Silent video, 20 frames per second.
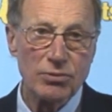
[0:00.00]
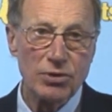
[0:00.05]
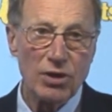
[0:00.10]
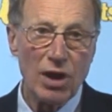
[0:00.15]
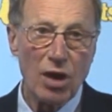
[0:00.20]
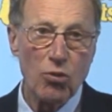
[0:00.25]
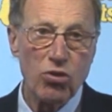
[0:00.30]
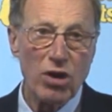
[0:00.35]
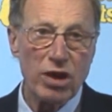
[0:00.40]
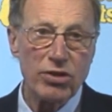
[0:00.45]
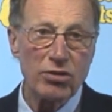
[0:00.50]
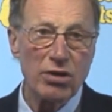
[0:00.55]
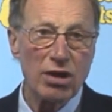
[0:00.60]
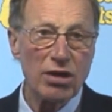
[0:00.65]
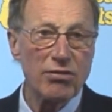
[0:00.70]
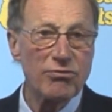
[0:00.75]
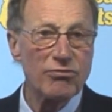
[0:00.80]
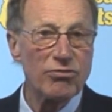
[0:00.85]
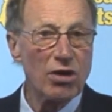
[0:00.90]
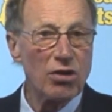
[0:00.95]
Now, whether it
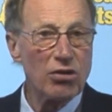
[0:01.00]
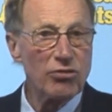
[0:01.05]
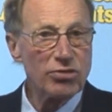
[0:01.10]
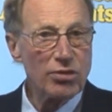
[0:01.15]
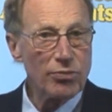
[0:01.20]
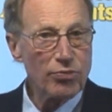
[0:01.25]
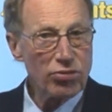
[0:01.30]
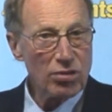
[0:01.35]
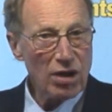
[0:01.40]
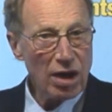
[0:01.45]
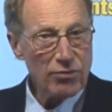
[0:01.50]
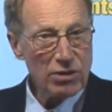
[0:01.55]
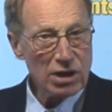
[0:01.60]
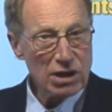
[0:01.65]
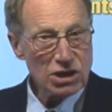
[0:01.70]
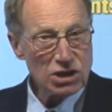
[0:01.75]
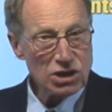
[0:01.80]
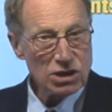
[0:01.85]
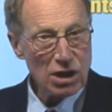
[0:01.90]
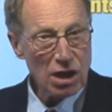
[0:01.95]
involved the Prime
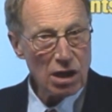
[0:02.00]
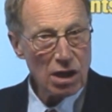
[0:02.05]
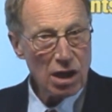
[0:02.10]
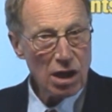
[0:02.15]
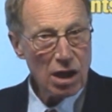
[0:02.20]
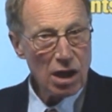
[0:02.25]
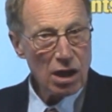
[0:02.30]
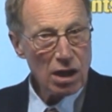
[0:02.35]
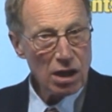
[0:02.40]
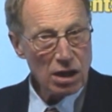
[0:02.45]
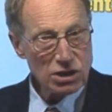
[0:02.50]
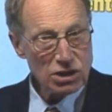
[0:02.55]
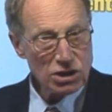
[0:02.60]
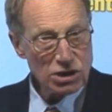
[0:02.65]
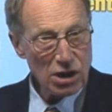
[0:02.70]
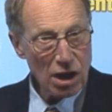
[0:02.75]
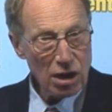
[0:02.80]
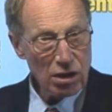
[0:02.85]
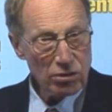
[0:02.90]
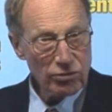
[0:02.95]
Minister
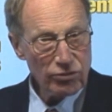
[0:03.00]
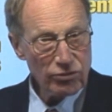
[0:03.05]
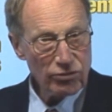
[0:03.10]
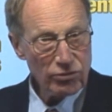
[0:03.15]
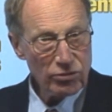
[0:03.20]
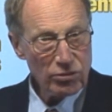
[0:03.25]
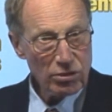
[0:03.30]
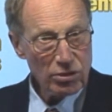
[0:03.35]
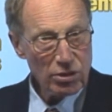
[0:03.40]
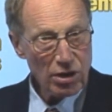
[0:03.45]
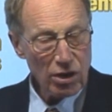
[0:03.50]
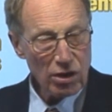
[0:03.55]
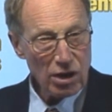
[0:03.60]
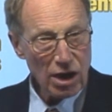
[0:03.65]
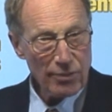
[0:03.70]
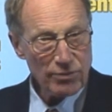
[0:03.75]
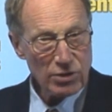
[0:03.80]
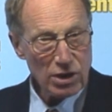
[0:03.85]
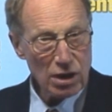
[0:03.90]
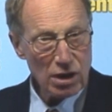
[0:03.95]
herself, I'll
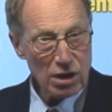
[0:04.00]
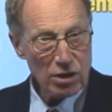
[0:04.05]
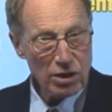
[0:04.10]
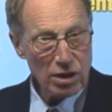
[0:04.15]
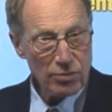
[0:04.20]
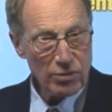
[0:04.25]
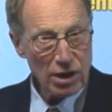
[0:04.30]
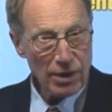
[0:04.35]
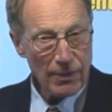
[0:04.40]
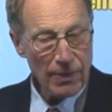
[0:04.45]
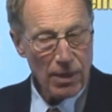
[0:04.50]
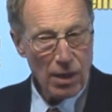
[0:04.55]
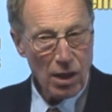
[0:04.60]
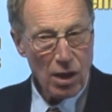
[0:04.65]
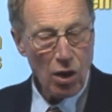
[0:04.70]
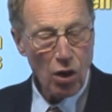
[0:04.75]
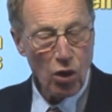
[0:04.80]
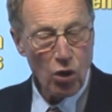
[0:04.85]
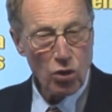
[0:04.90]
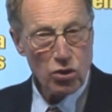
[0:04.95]
come to her in a minute,
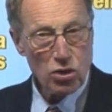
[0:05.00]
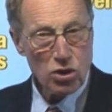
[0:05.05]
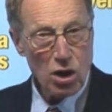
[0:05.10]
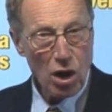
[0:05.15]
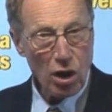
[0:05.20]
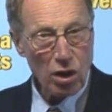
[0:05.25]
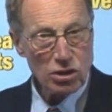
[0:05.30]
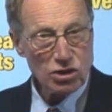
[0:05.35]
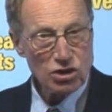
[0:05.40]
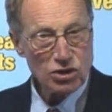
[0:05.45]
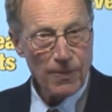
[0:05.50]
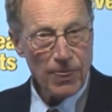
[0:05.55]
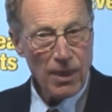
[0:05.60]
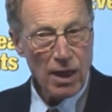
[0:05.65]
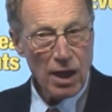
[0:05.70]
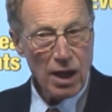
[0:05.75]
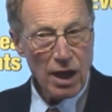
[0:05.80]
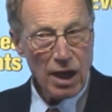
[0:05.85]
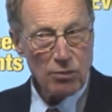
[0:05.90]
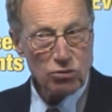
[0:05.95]
or not,
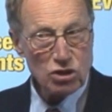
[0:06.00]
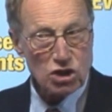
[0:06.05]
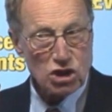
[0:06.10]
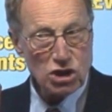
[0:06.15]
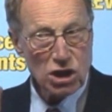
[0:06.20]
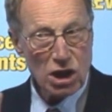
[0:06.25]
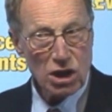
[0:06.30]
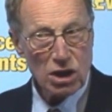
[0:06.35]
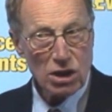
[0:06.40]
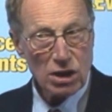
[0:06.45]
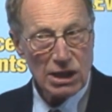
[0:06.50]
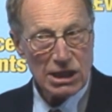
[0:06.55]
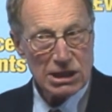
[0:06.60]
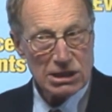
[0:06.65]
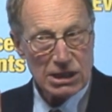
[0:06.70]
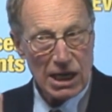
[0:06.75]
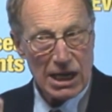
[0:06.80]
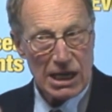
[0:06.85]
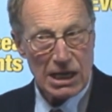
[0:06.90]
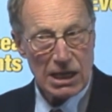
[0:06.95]
it was certainly
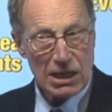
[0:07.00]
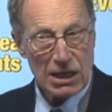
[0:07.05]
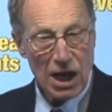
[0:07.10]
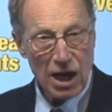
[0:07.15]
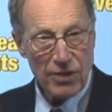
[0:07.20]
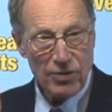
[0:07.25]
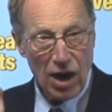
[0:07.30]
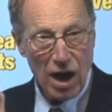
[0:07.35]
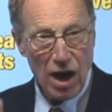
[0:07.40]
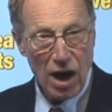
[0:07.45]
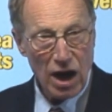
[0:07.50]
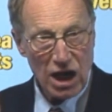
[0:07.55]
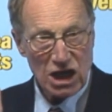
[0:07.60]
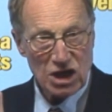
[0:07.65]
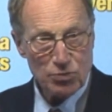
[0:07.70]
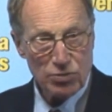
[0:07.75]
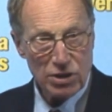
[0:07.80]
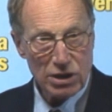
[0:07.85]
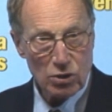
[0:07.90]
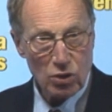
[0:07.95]
taken at the
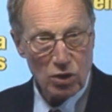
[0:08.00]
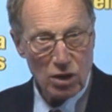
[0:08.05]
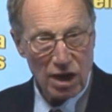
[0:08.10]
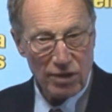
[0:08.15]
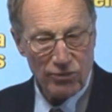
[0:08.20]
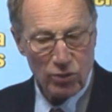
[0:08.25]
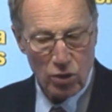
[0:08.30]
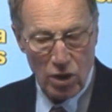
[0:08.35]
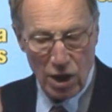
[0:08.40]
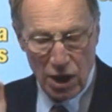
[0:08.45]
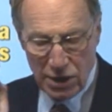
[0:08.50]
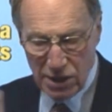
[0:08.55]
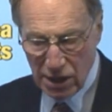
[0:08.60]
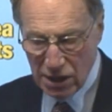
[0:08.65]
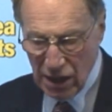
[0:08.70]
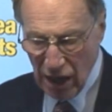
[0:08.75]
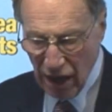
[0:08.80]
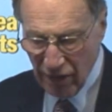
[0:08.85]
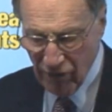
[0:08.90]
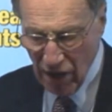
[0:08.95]
highest political level to
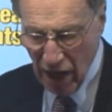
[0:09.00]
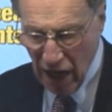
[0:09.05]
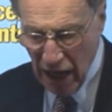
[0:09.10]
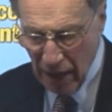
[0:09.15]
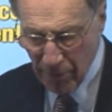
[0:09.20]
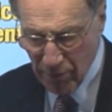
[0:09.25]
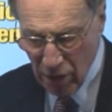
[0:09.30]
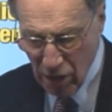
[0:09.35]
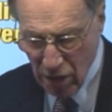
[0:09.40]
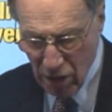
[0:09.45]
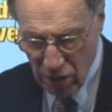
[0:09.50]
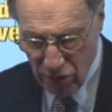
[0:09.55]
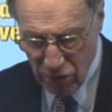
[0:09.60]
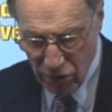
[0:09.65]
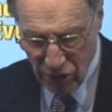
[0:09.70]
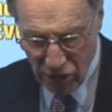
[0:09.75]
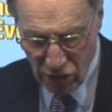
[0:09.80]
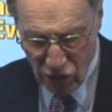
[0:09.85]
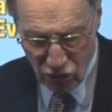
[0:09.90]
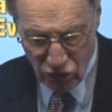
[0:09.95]
cover up
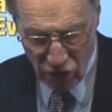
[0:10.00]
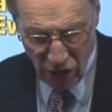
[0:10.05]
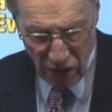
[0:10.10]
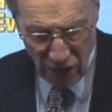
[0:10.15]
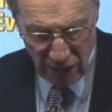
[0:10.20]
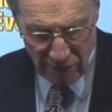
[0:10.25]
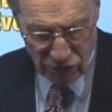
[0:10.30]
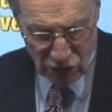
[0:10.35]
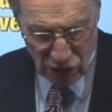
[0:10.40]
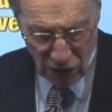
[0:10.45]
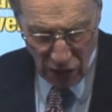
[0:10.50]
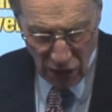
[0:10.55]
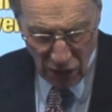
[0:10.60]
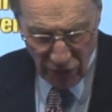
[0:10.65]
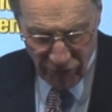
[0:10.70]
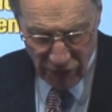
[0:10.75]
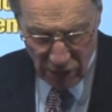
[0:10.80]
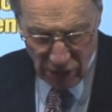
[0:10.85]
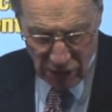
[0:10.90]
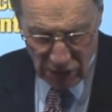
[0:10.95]
the crimes
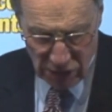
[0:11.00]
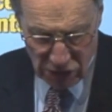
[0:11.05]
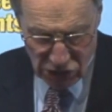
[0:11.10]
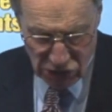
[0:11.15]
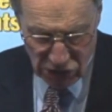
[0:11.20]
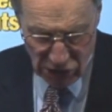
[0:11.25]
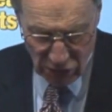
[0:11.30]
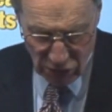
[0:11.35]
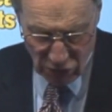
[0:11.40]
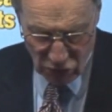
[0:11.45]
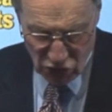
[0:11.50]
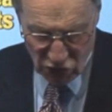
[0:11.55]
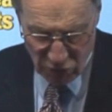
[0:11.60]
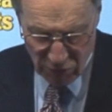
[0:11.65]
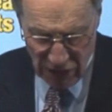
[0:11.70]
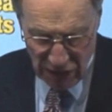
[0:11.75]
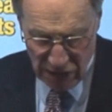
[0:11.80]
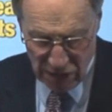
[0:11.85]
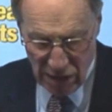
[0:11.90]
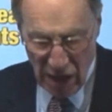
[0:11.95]
of Cyril
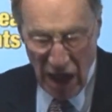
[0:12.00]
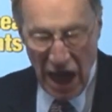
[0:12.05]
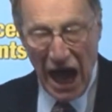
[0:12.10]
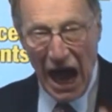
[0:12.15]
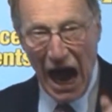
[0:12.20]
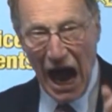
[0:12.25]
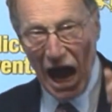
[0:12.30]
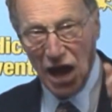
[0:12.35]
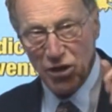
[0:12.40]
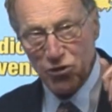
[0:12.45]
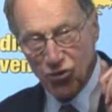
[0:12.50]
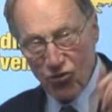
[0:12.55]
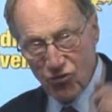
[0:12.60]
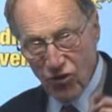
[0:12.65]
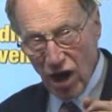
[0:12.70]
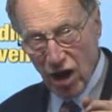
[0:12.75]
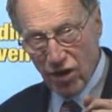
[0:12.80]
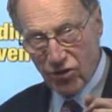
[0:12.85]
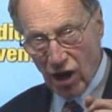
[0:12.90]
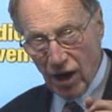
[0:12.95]
Smith. And
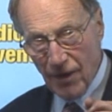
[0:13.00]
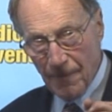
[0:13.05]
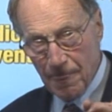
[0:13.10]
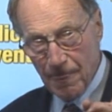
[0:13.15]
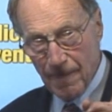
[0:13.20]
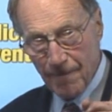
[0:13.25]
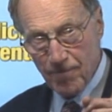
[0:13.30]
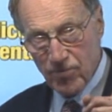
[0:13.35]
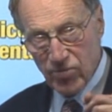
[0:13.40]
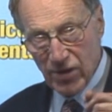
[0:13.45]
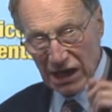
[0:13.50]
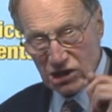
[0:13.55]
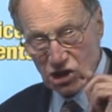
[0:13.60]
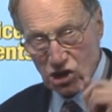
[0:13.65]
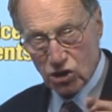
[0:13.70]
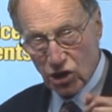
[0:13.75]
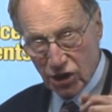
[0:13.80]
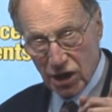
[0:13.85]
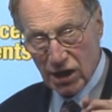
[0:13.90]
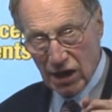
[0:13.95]
further, that's
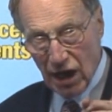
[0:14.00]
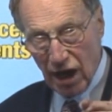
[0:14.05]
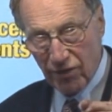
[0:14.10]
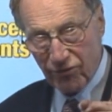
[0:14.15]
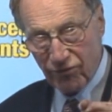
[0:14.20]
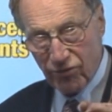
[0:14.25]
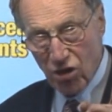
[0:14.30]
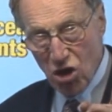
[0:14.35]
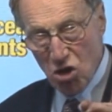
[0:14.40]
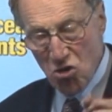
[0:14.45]
not enough.